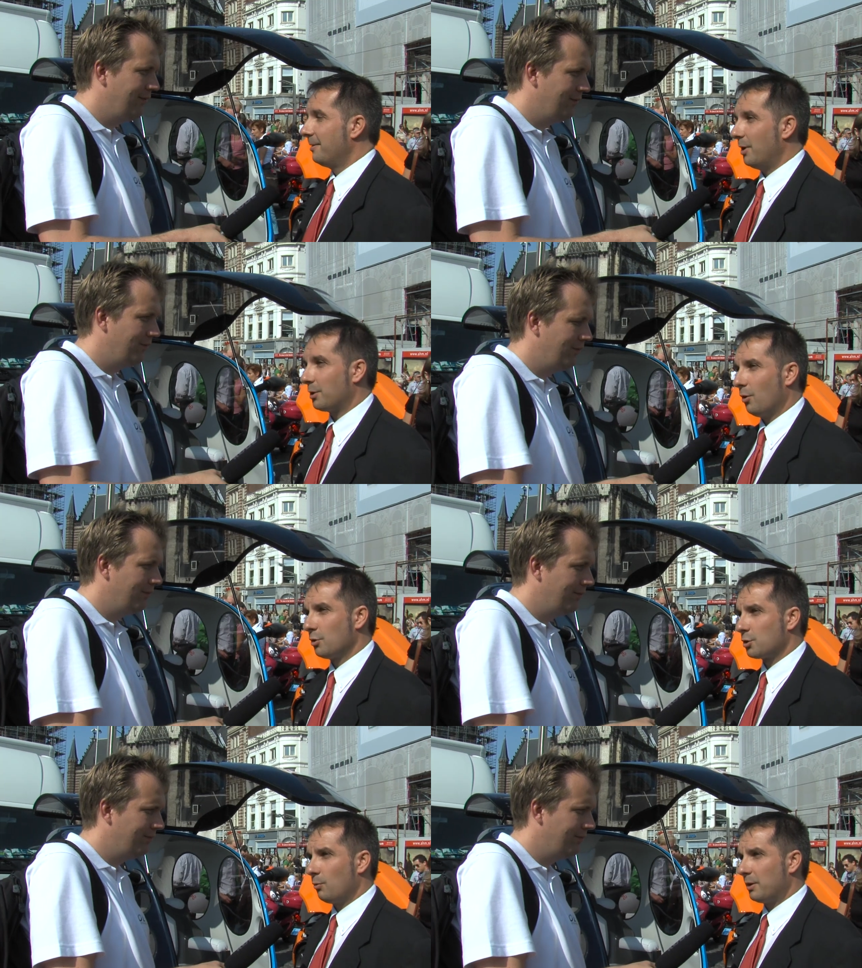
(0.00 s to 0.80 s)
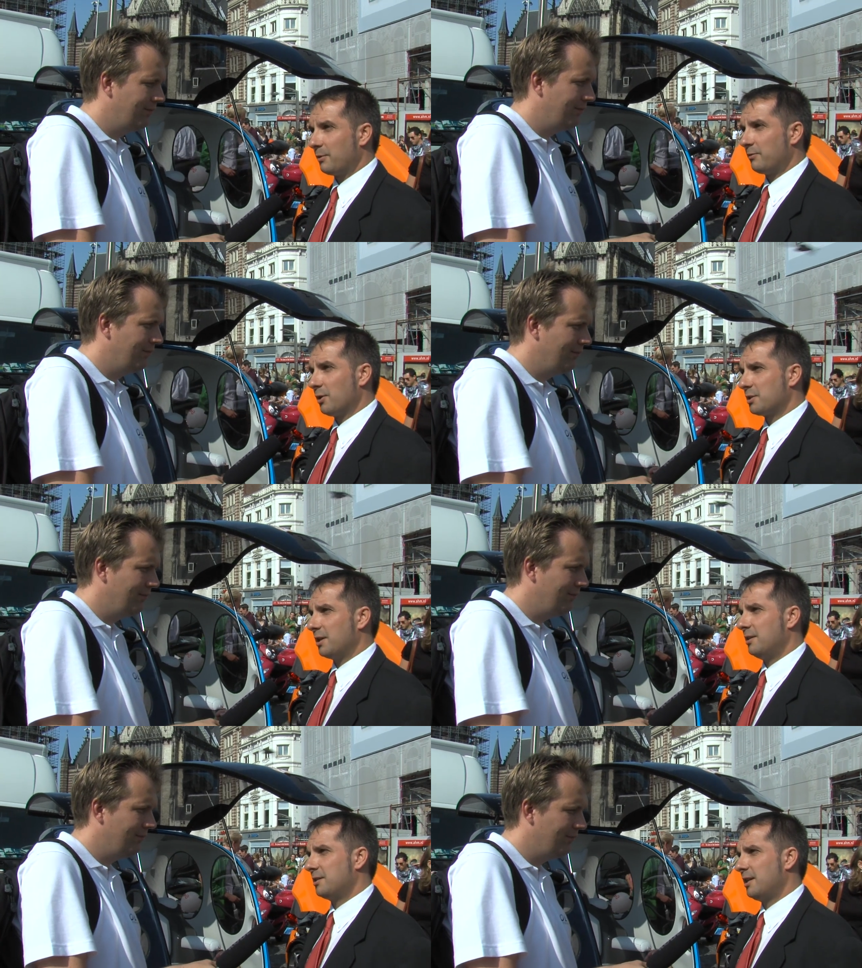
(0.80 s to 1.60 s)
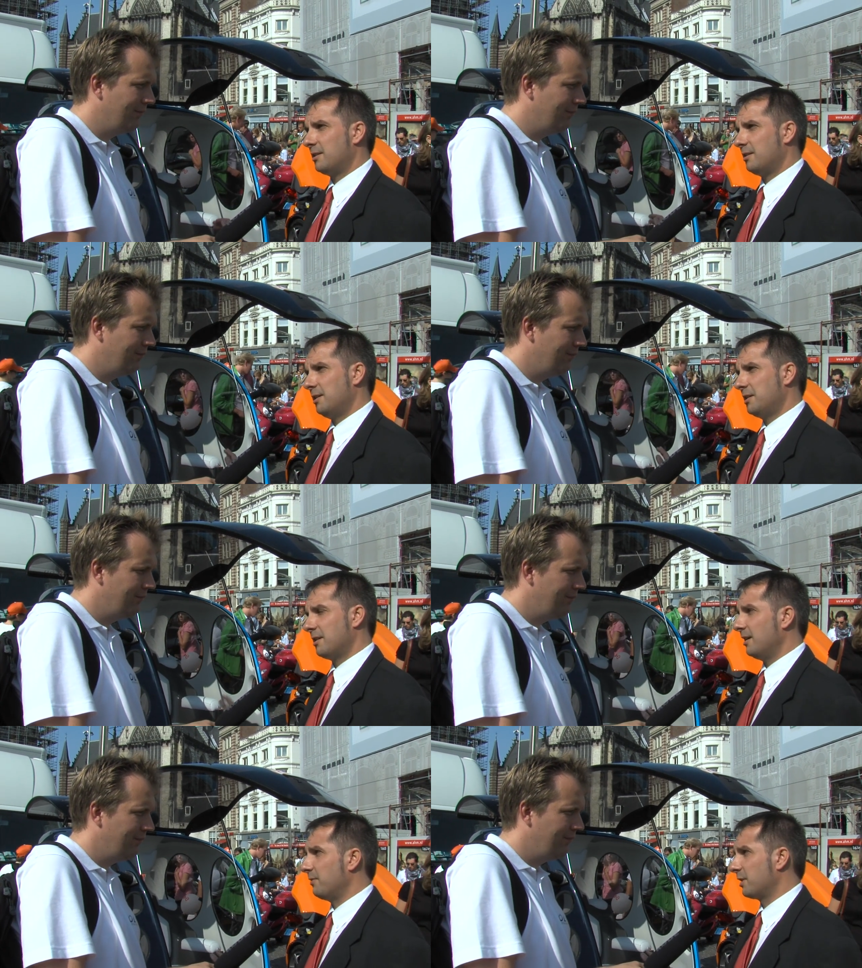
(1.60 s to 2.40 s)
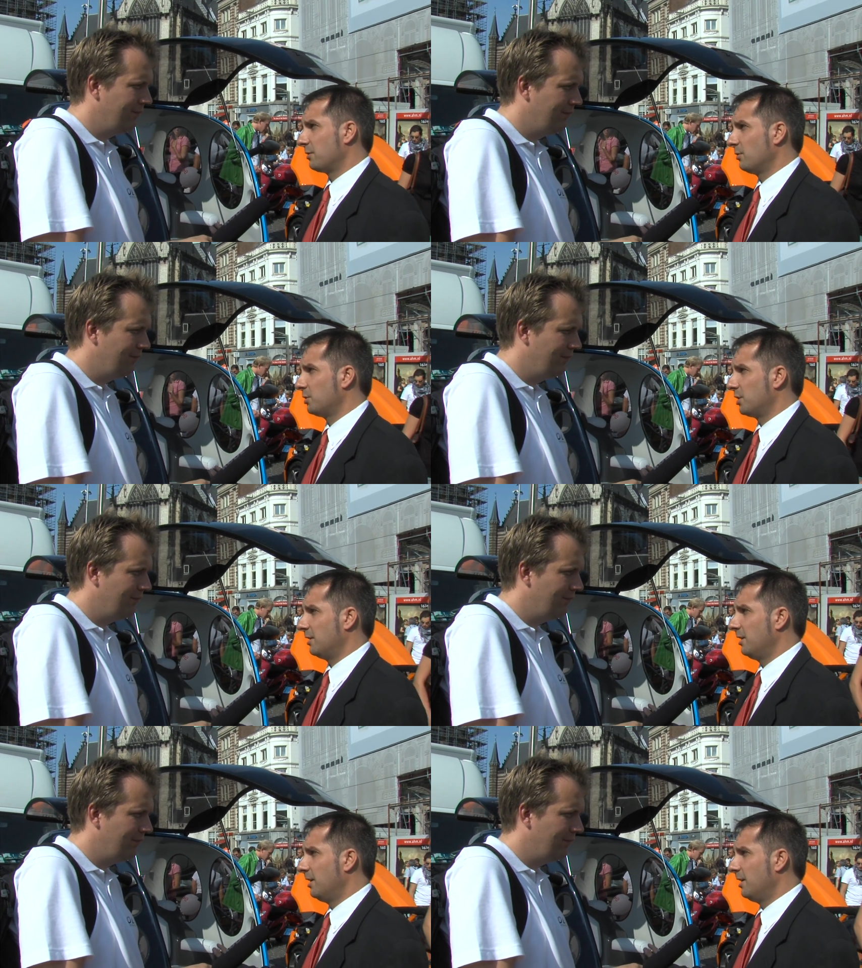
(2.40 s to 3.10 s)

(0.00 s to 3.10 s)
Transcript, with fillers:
Speaker 1: But also, what we've not said is that this kind of technology,